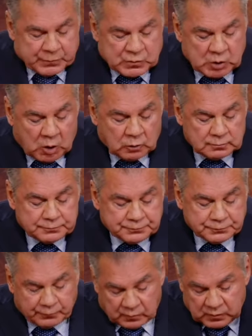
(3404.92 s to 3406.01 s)
So
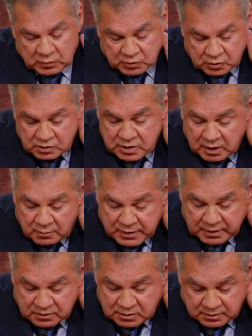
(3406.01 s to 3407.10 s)
I was going to tell
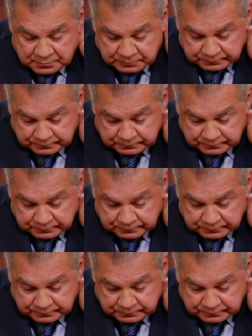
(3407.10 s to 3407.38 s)
about uh,